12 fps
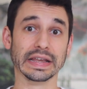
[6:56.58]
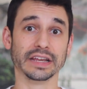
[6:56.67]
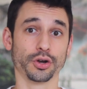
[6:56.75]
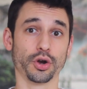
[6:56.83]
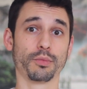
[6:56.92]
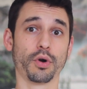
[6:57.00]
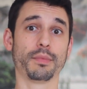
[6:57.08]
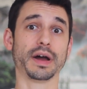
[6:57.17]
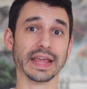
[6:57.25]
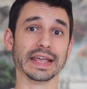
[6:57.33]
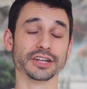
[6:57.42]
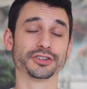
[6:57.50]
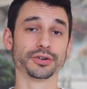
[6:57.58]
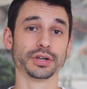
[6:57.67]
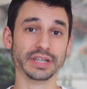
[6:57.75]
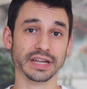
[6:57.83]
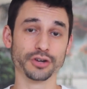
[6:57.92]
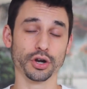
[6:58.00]
I need to earn more money,
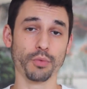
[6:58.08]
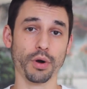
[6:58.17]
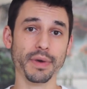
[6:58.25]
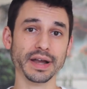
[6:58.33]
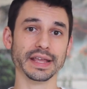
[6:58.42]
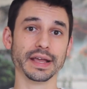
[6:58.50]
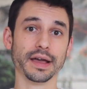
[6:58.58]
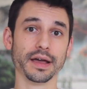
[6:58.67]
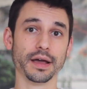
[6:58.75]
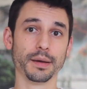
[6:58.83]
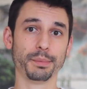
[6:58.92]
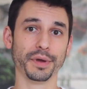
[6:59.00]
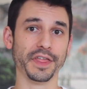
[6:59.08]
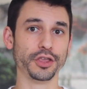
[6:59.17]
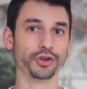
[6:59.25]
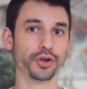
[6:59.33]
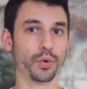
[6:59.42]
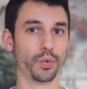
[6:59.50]
need to earn more money, but then
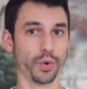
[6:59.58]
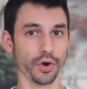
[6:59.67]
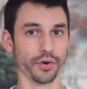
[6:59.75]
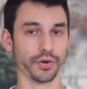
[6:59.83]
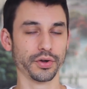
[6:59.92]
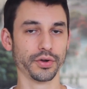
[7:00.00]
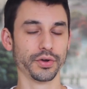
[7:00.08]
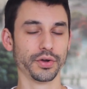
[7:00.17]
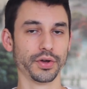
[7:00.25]
you don't work.